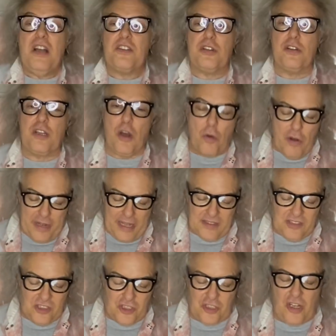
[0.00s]
to go
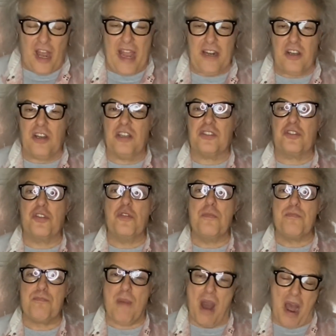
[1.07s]
against China to
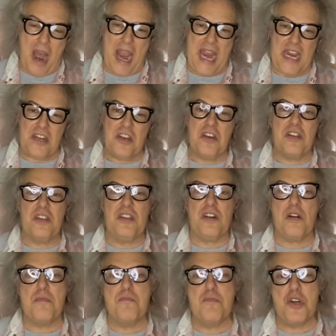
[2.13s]
mine
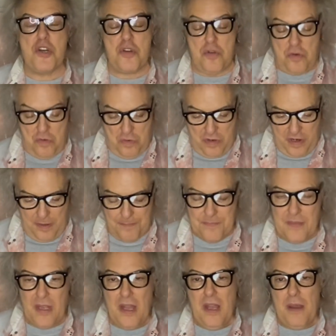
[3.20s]
the moon.
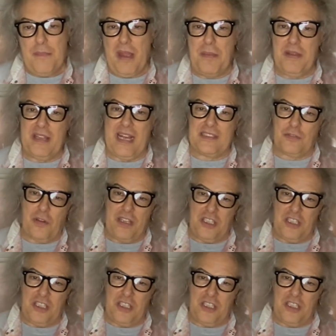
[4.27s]
Maybe that's why